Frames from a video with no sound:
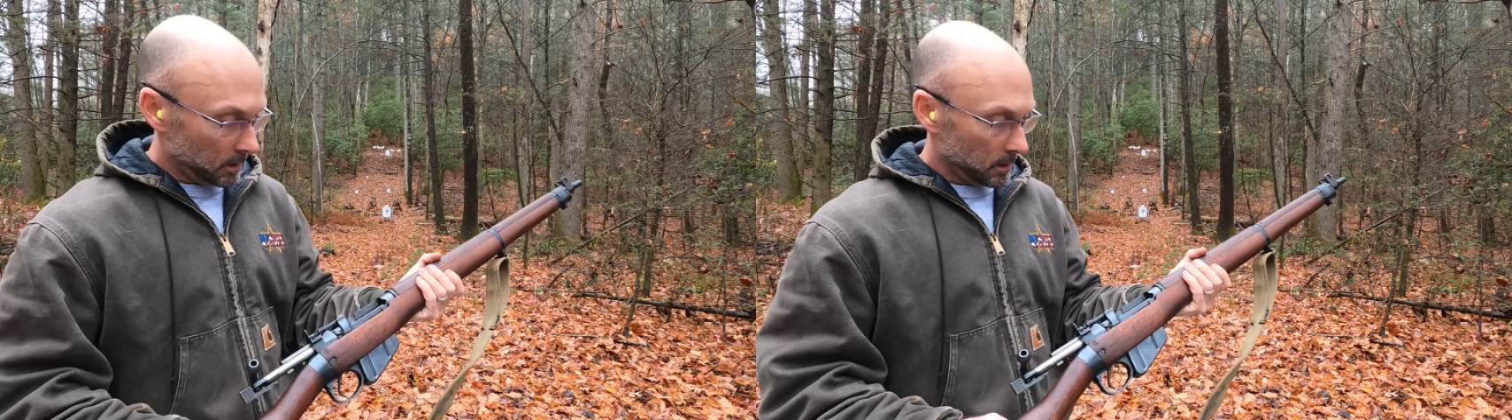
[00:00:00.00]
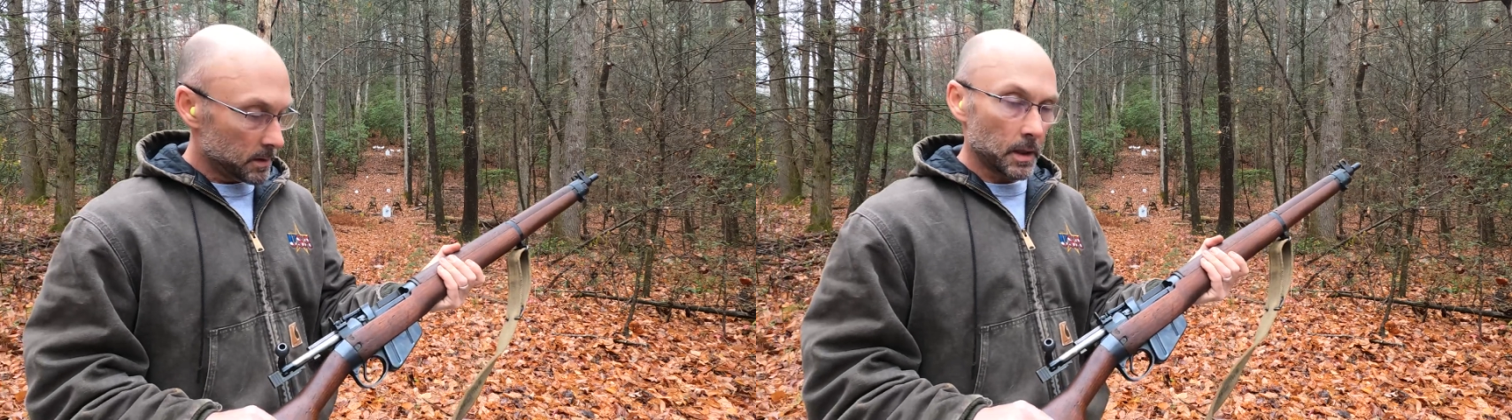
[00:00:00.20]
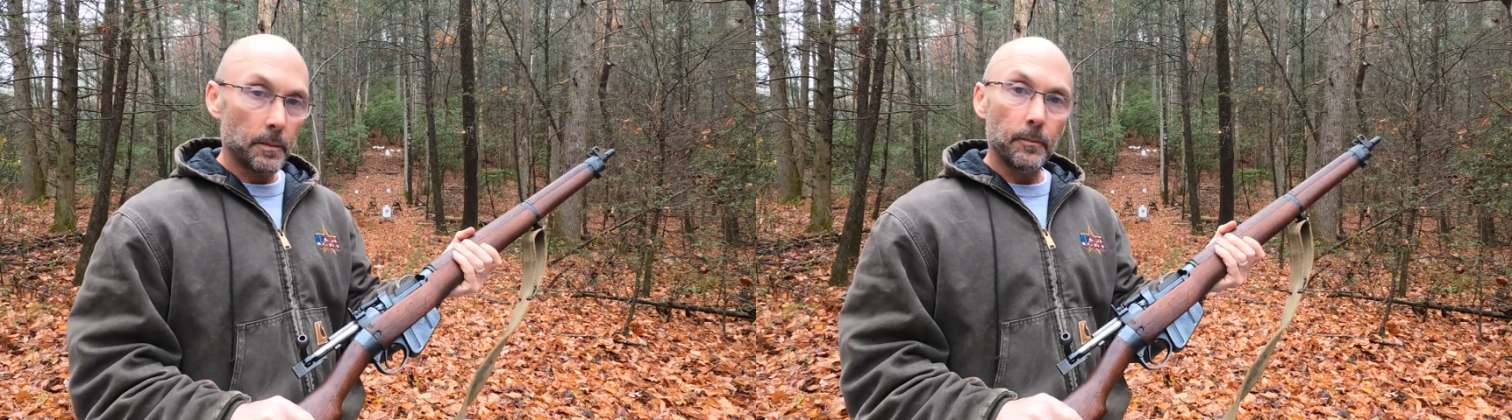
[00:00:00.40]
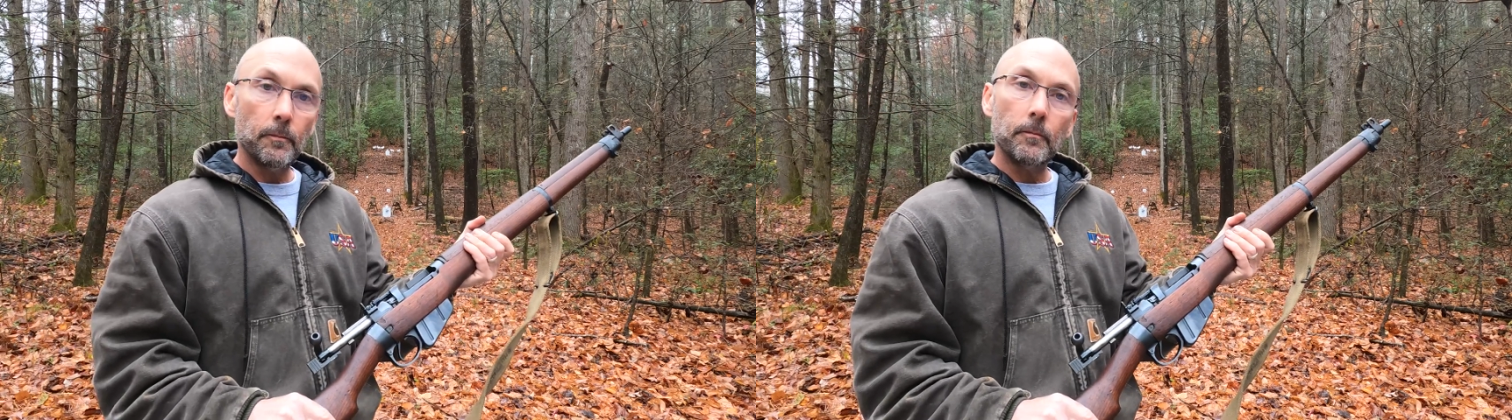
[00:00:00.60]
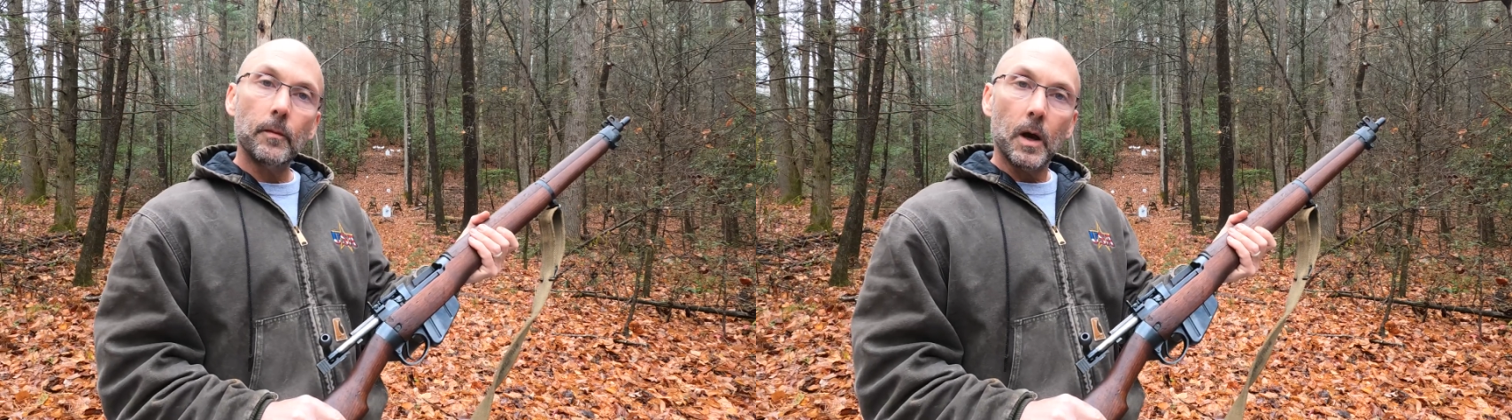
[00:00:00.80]
Set up
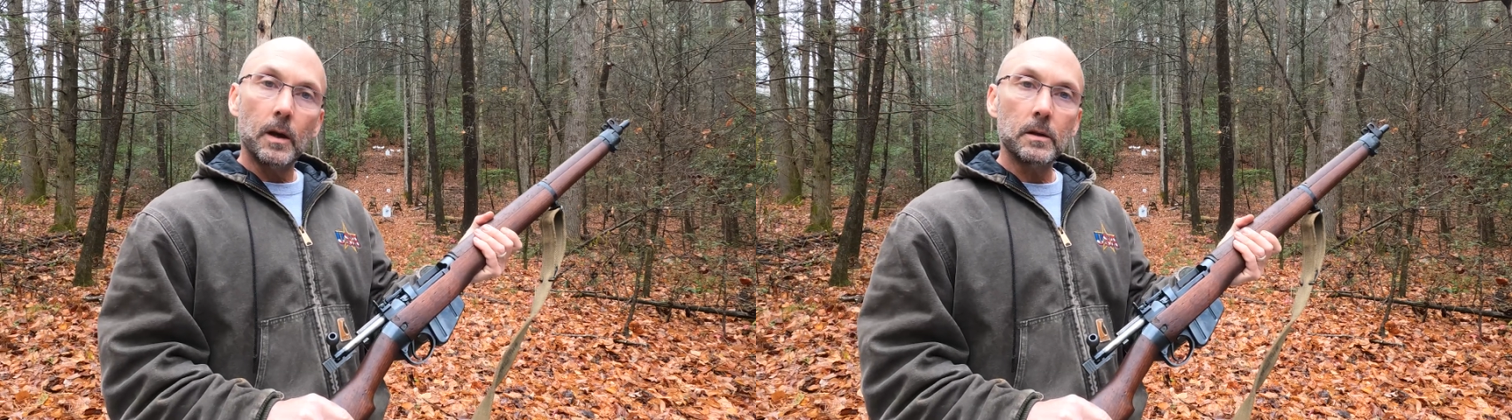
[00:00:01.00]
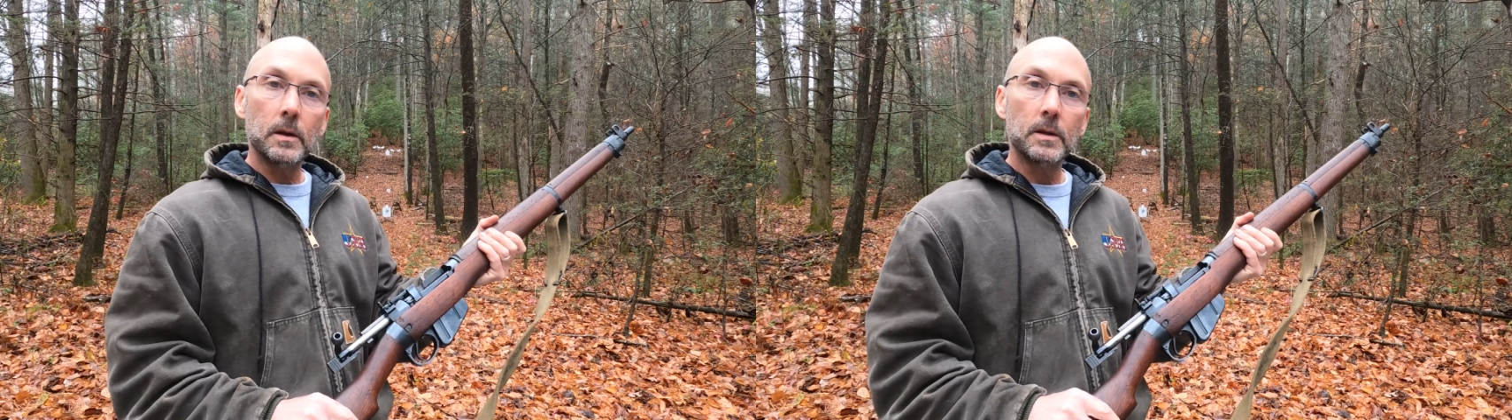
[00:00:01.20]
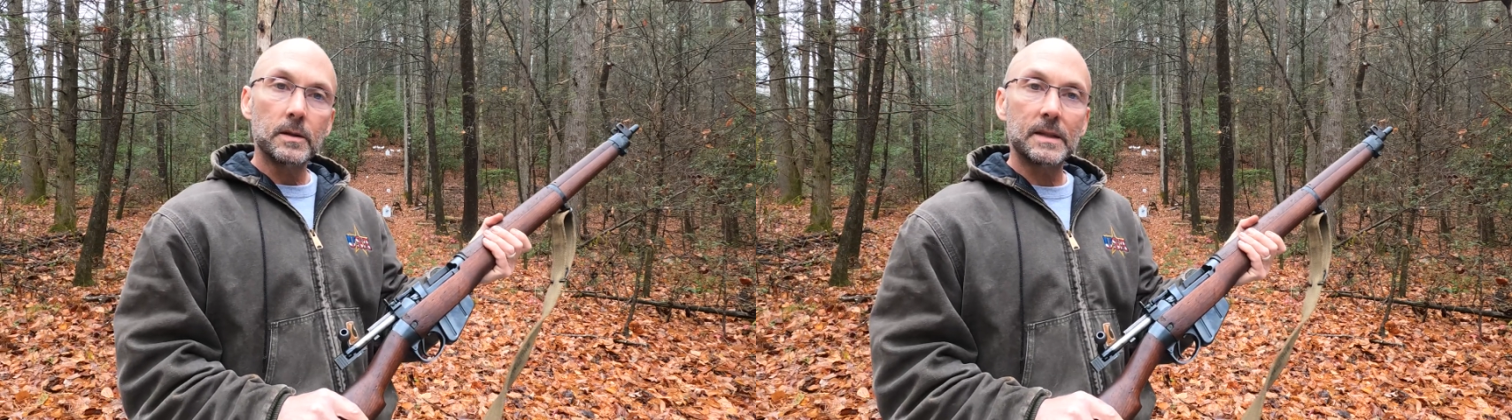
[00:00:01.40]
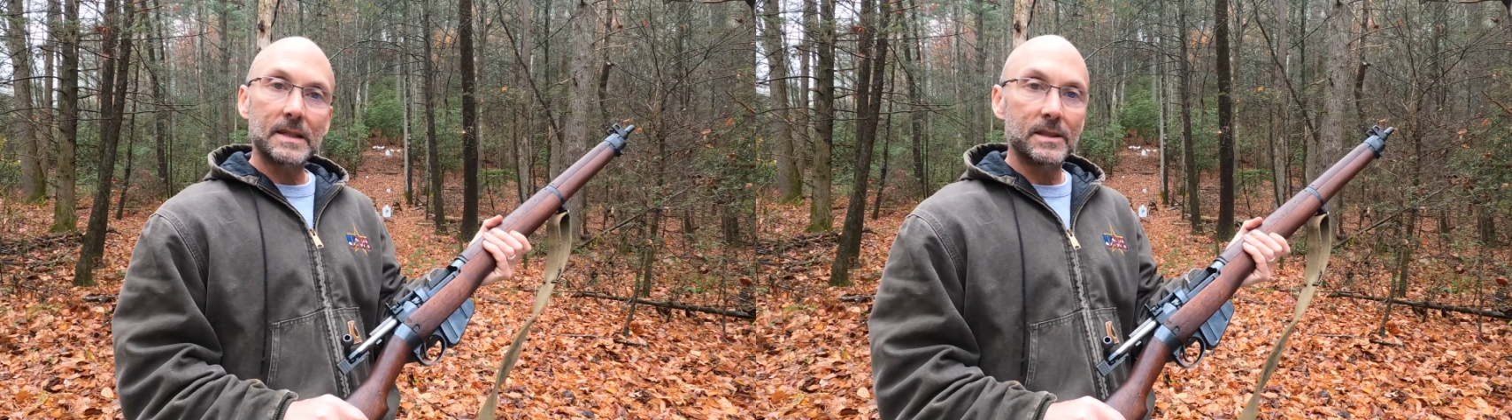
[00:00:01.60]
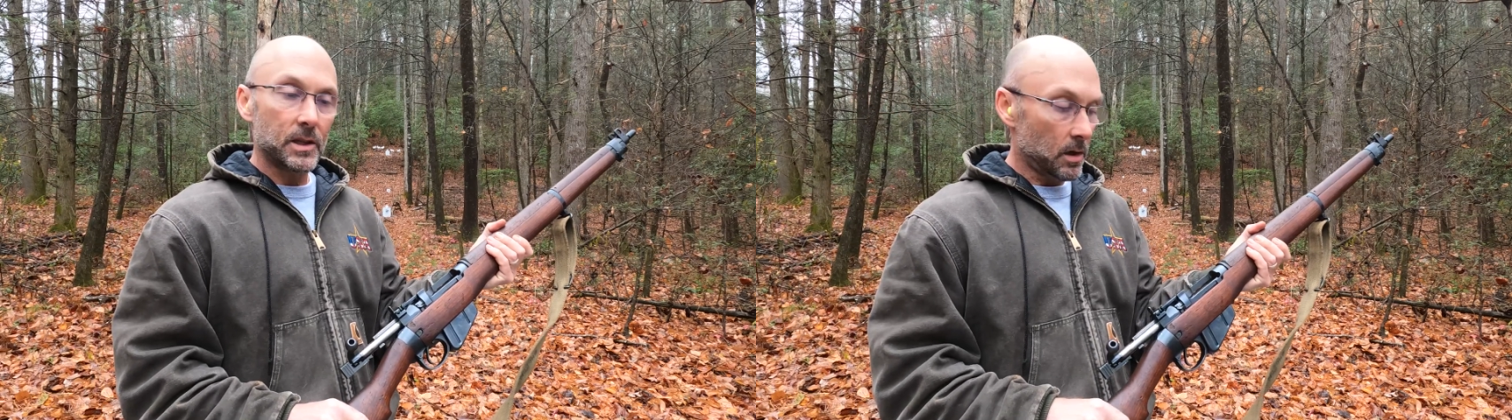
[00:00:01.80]
on
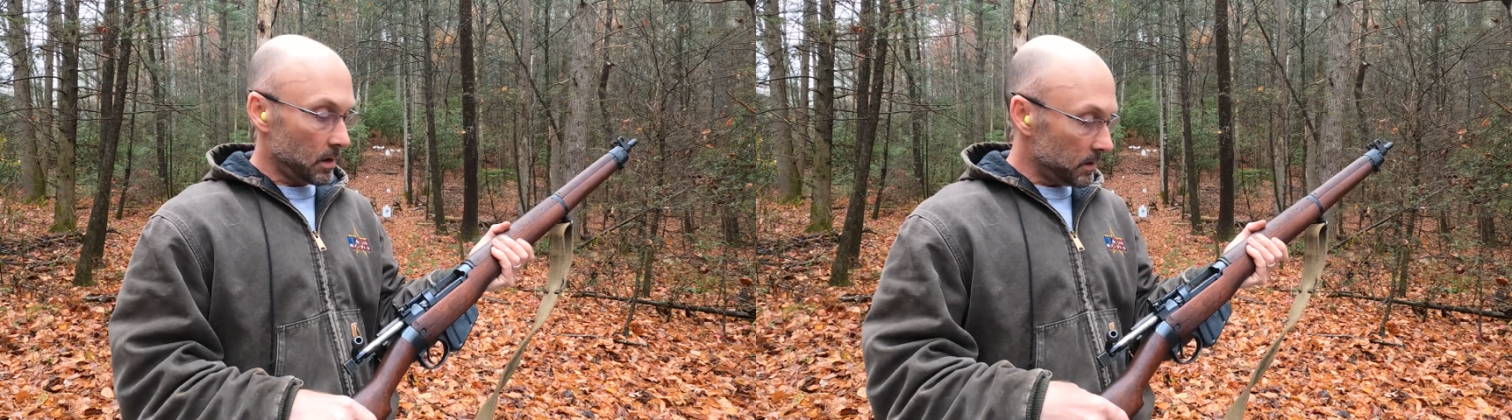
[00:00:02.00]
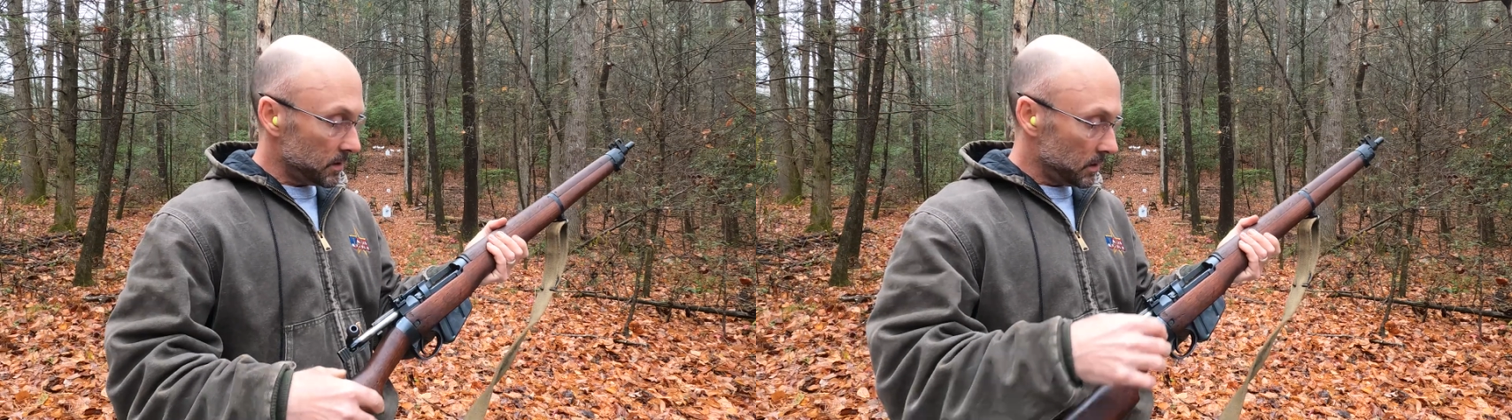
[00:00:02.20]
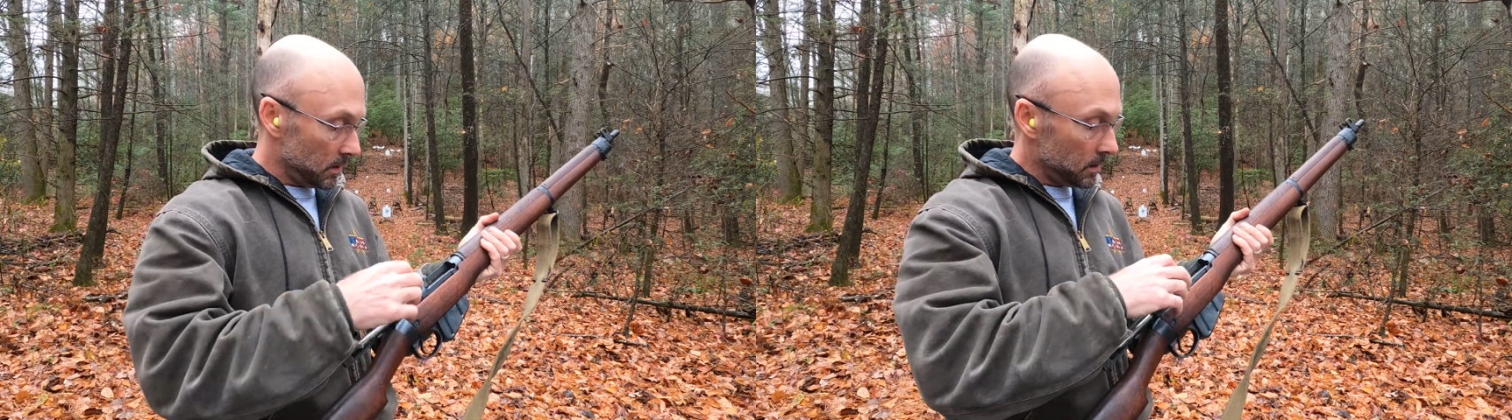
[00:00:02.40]
60 yards.